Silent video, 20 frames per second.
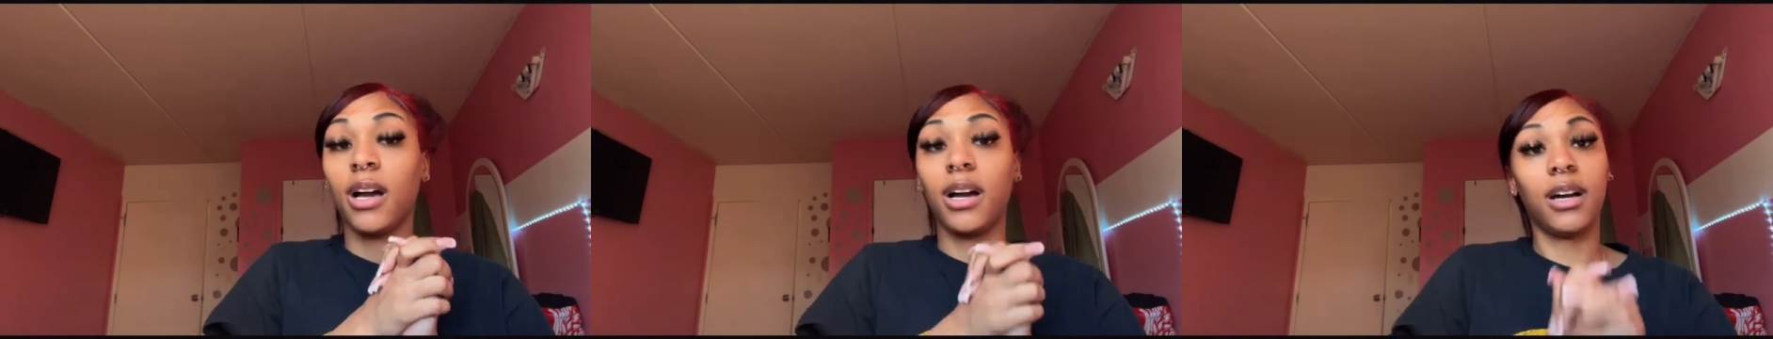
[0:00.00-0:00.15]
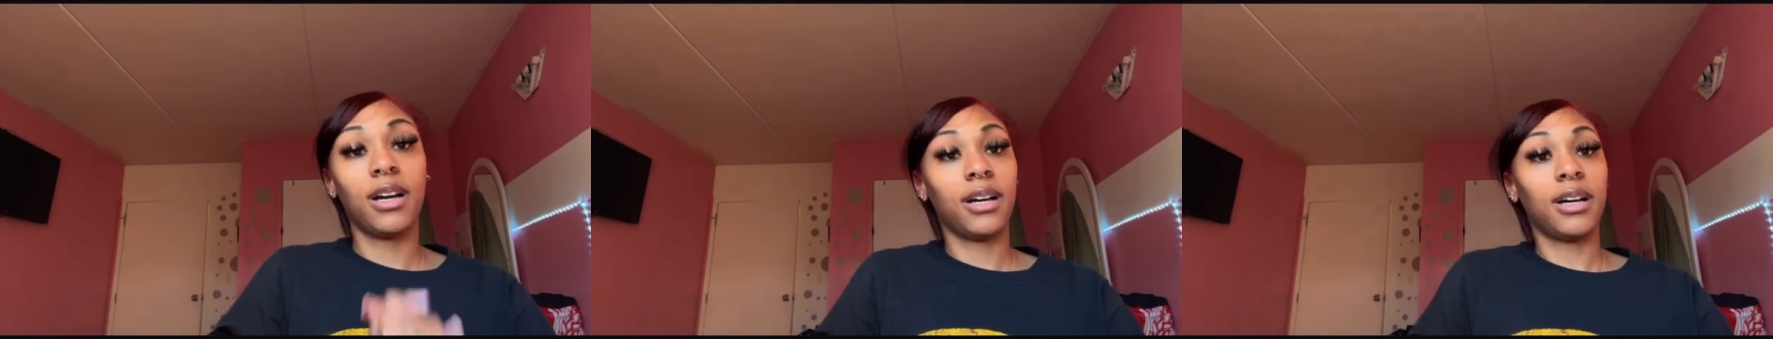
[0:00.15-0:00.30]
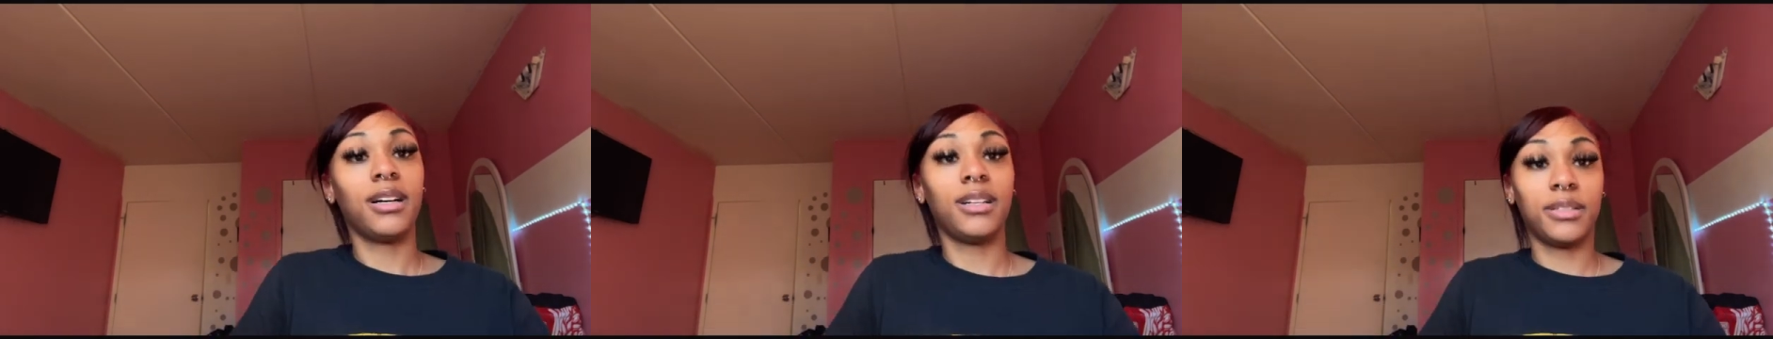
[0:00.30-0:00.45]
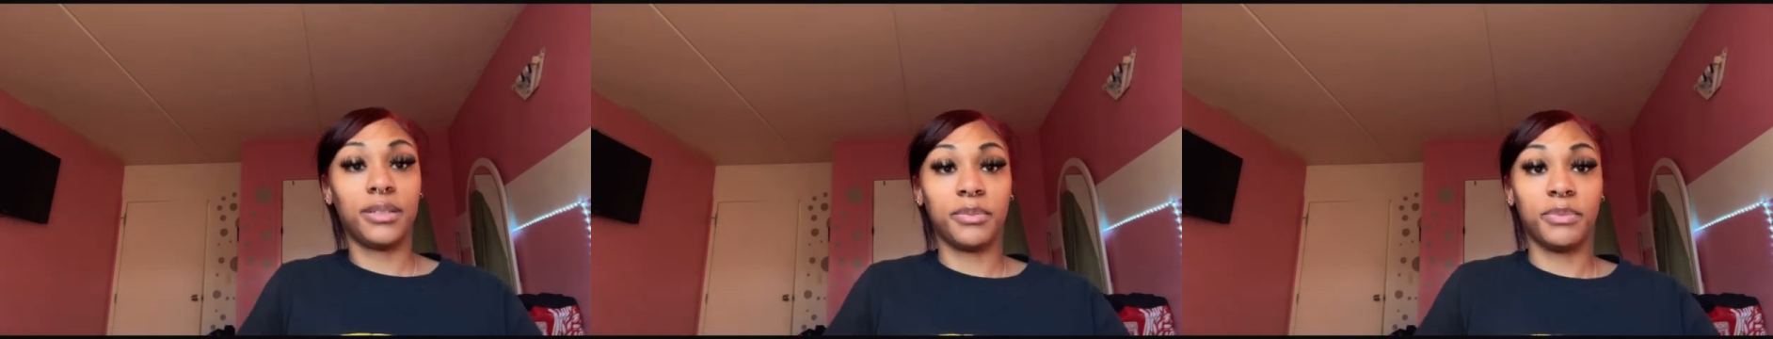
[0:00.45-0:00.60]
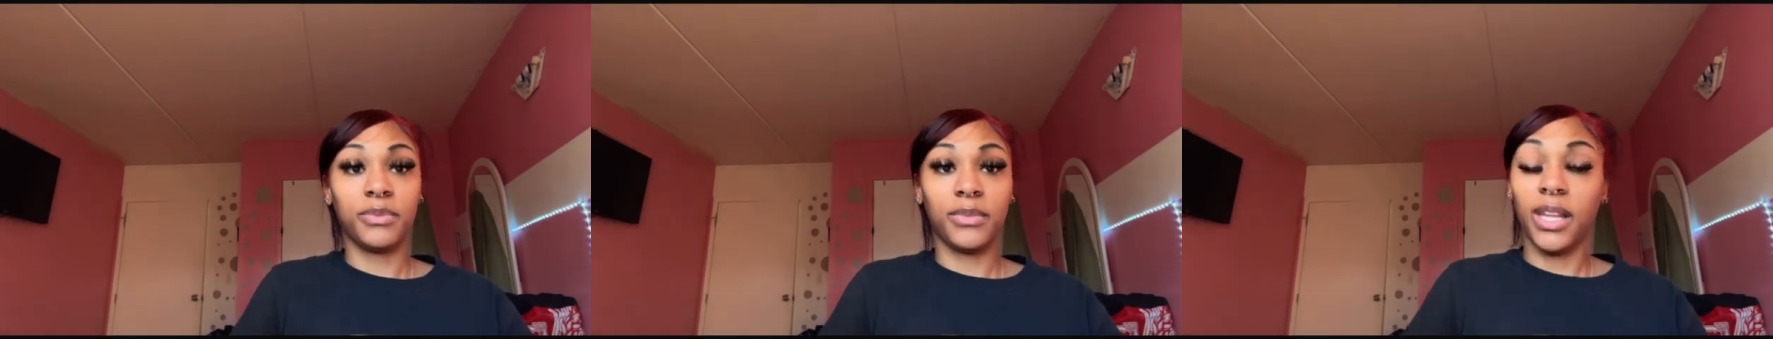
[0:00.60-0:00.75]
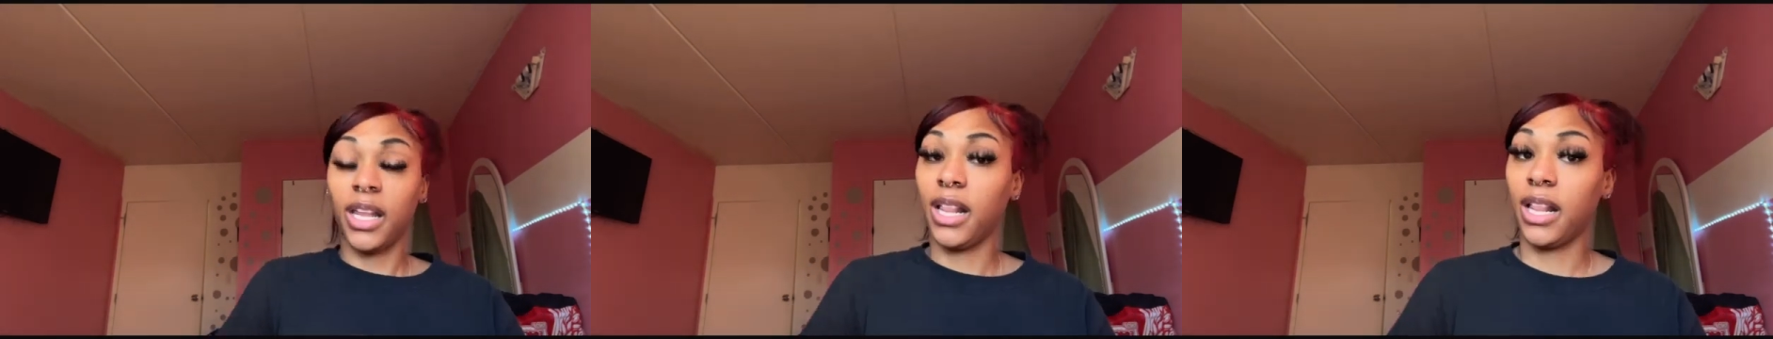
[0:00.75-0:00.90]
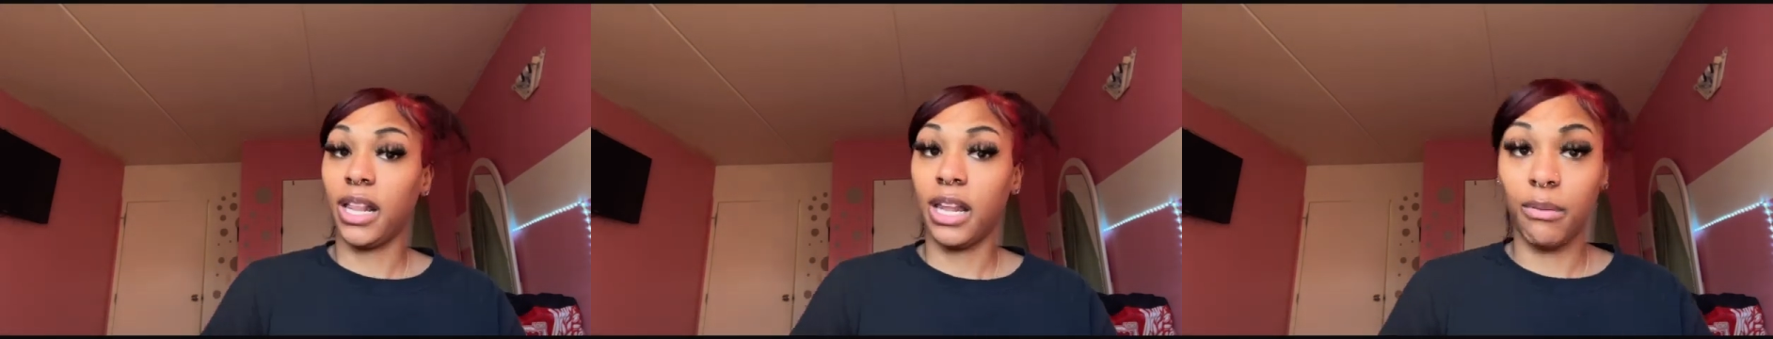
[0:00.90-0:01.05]
And
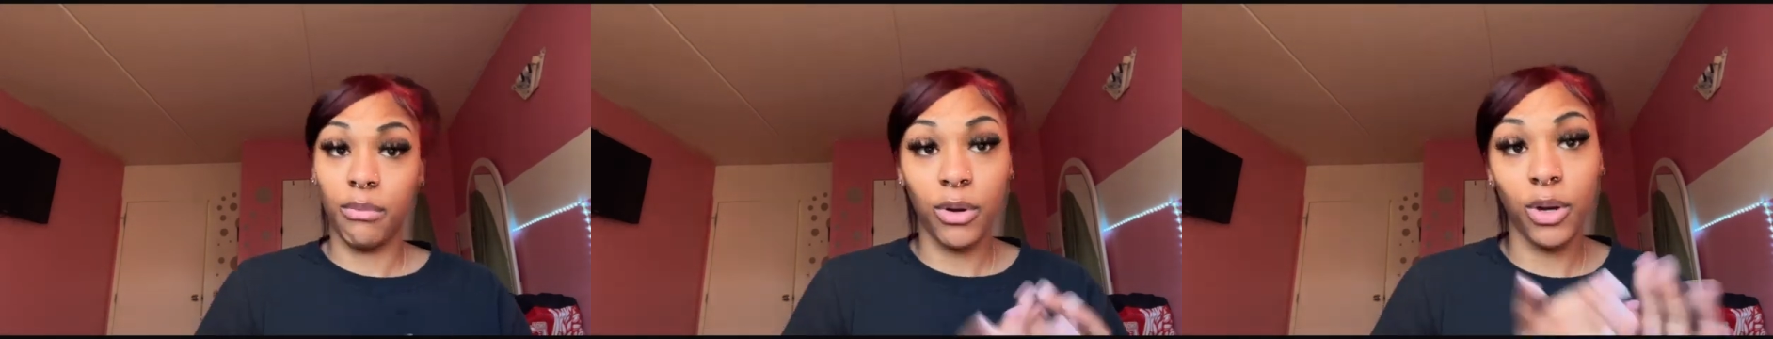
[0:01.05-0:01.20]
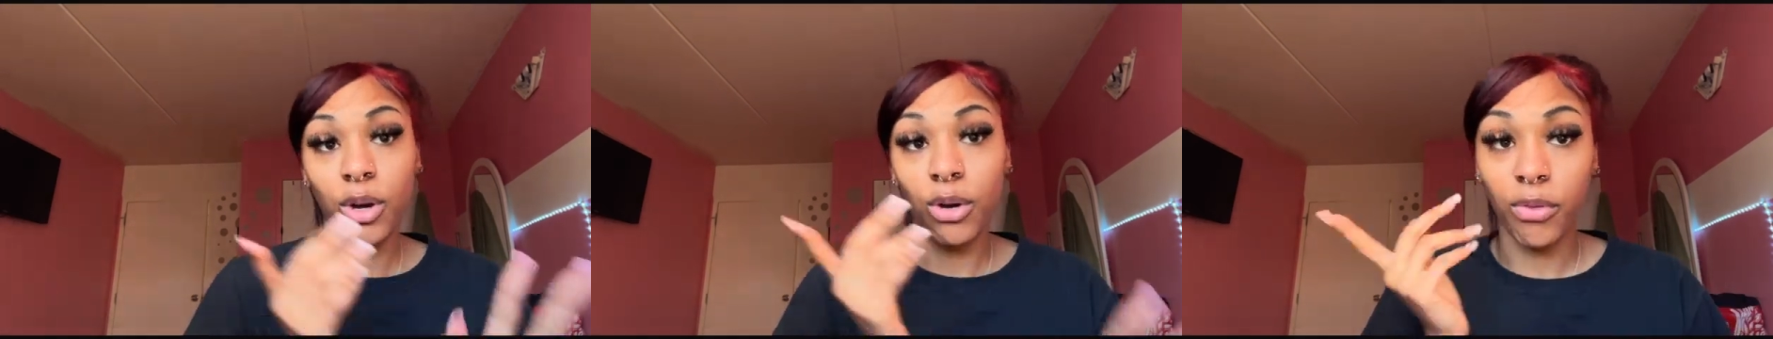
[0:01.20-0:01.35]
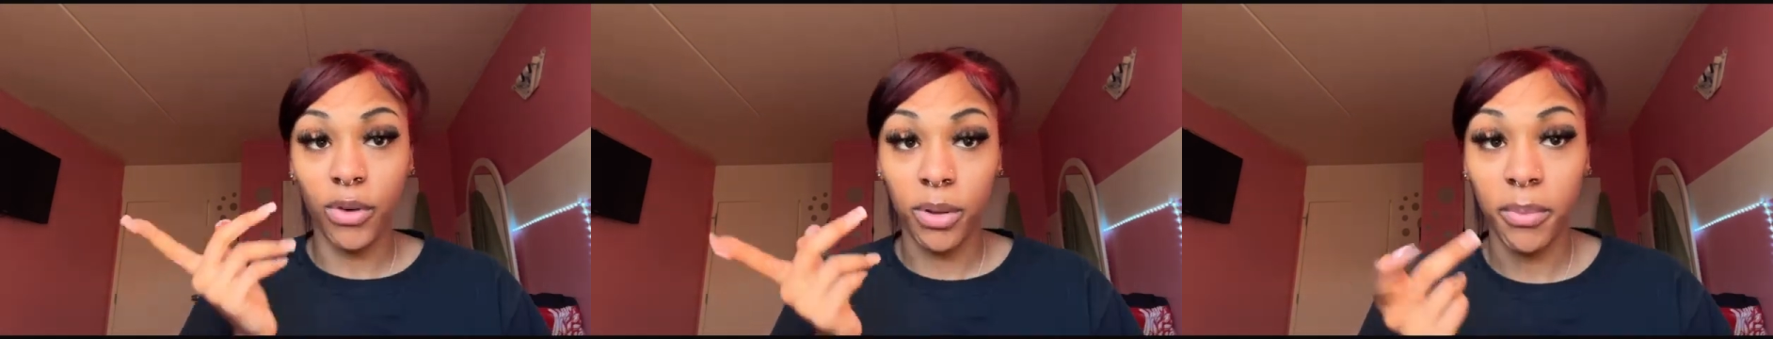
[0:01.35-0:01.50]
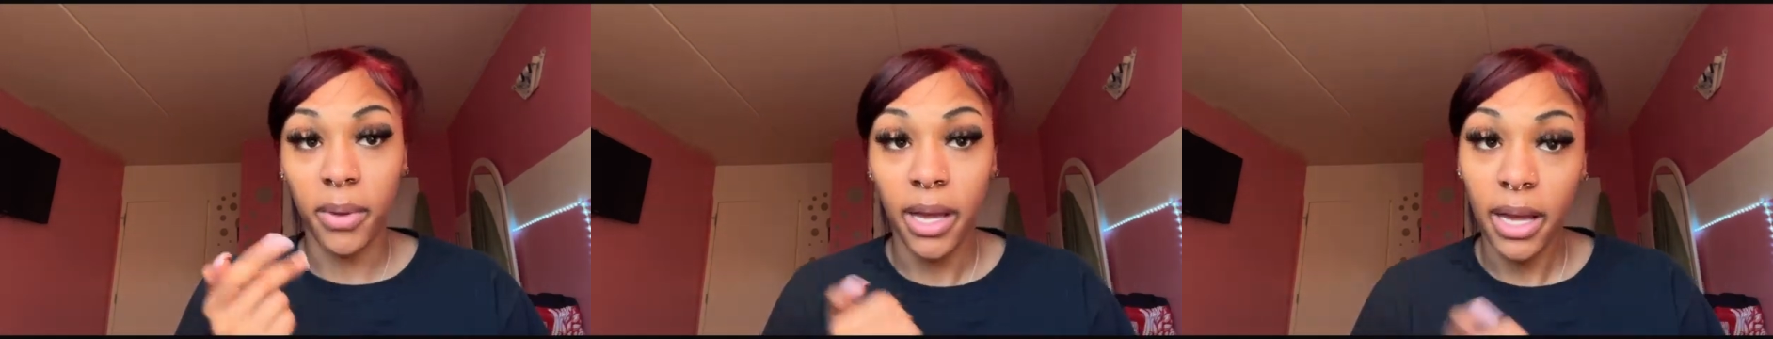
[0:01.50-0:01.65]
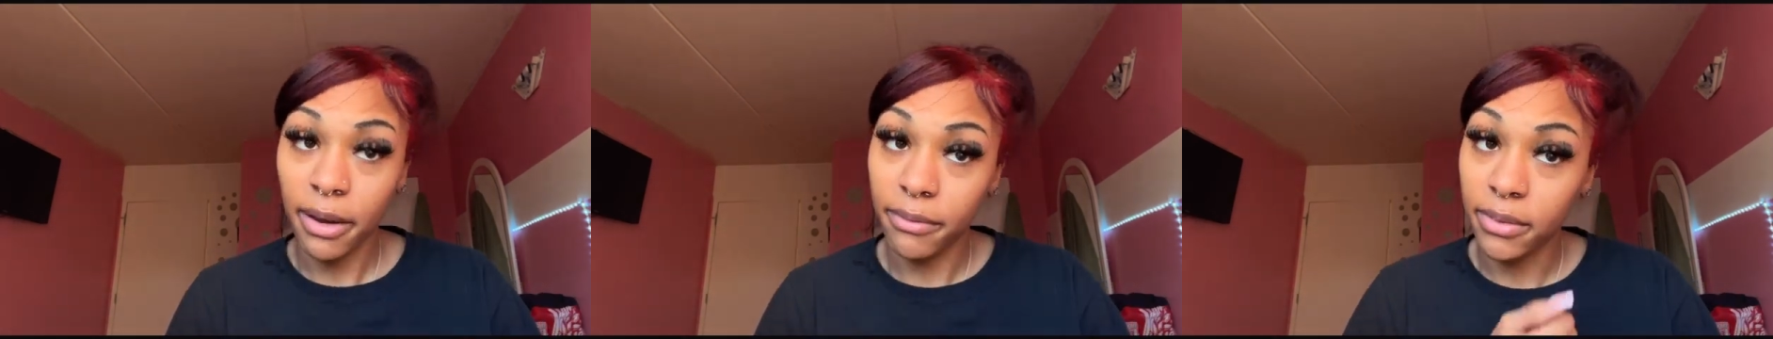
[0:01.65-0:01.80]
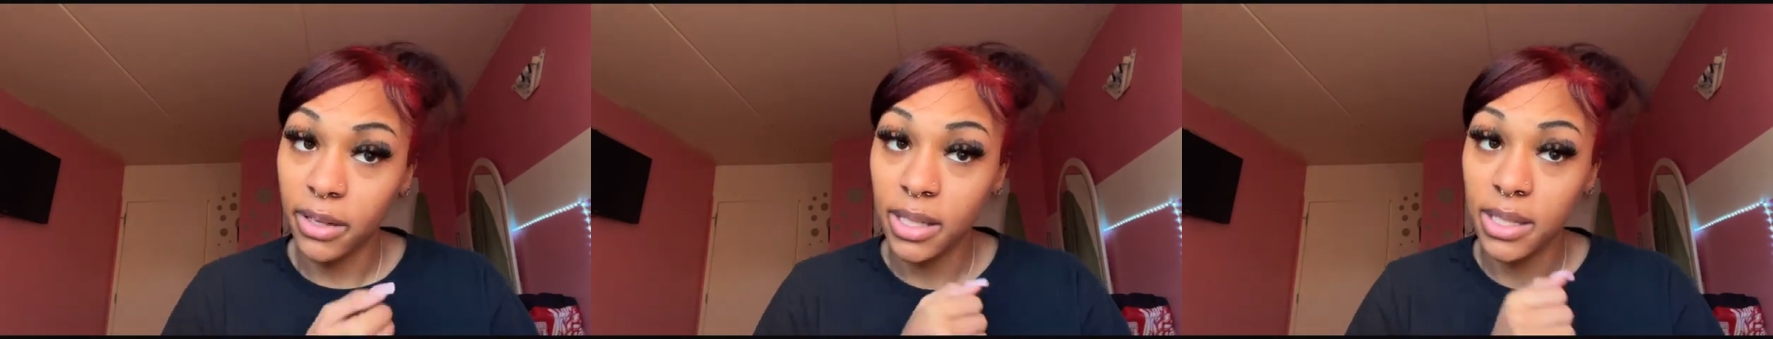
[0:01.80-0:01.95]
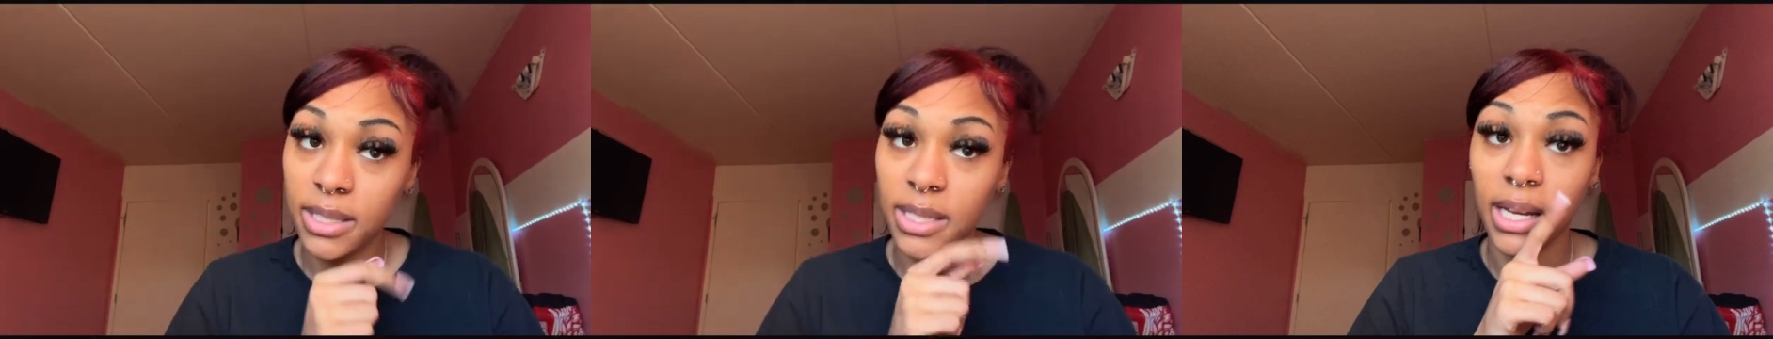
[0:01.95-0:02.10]
then I'm gonna go run my
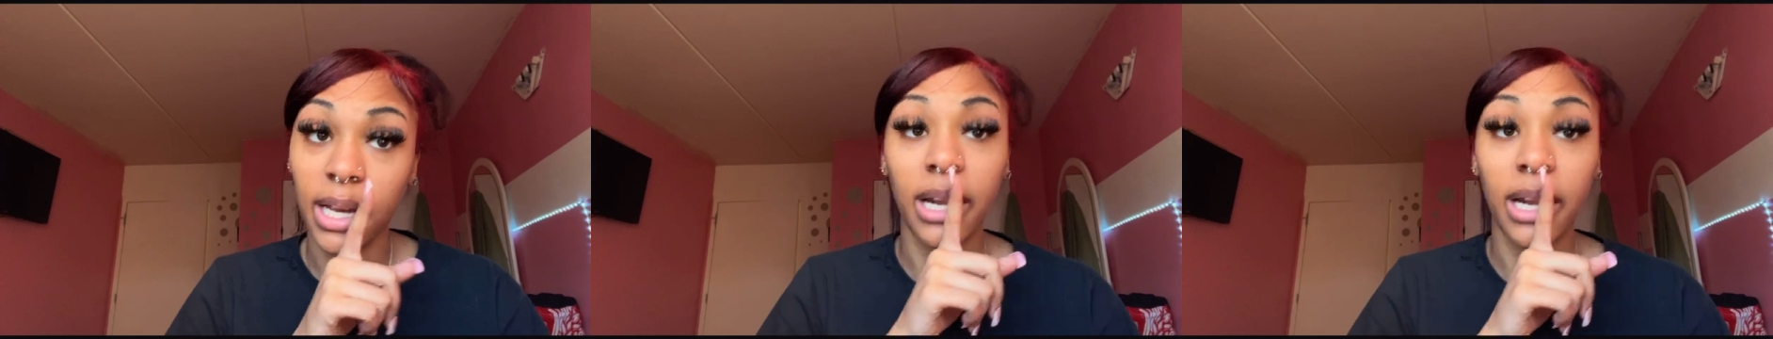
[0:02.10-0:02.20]
errands.